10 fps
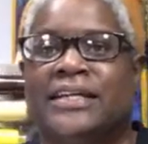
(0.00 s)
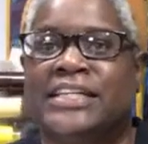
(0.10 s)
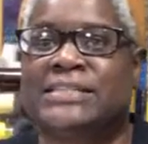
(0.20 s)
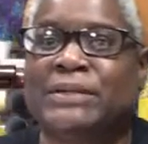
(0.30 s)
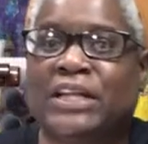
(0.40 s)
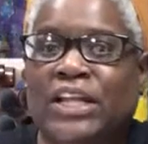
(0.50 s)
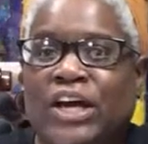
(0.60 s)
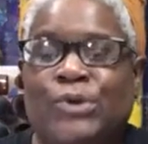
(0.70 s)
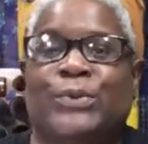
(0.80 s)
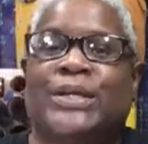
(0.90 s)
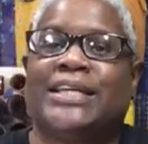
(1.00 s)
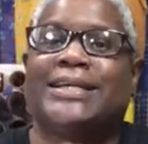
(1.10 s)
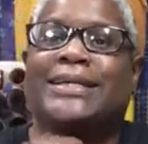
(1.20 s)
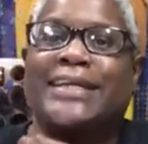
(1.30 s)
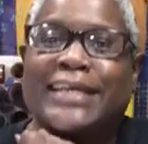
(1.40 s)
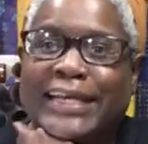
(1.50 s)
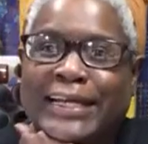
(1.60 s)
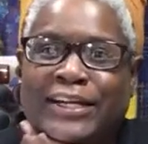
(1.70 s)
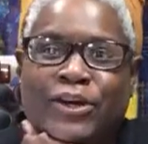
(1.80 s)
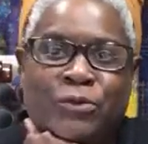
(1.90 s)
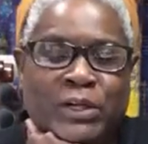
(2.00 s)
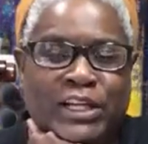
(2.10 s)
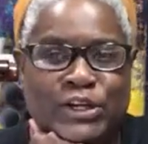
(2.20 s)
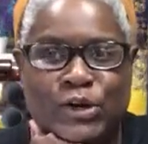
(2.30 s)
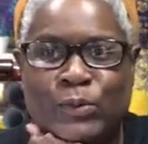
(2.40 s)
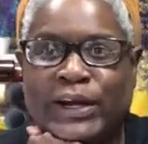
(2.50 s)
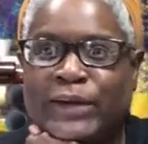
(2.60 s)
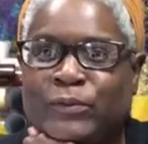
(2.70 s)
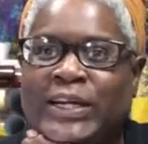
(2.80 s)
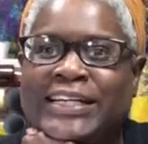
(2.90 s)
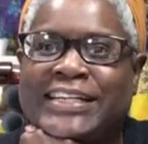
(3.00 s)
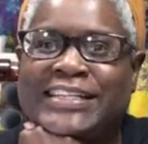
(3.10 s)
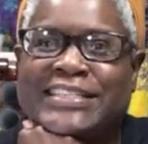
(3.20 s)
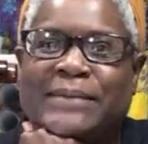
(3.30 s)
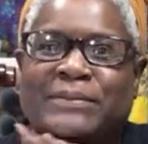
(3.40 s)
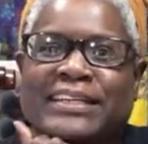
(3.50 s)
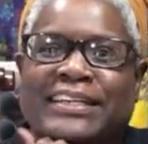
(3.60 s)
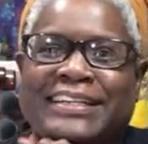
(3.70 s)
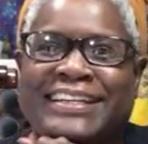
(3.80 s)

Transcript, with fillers: It's been a long week and I don't really know where it went except that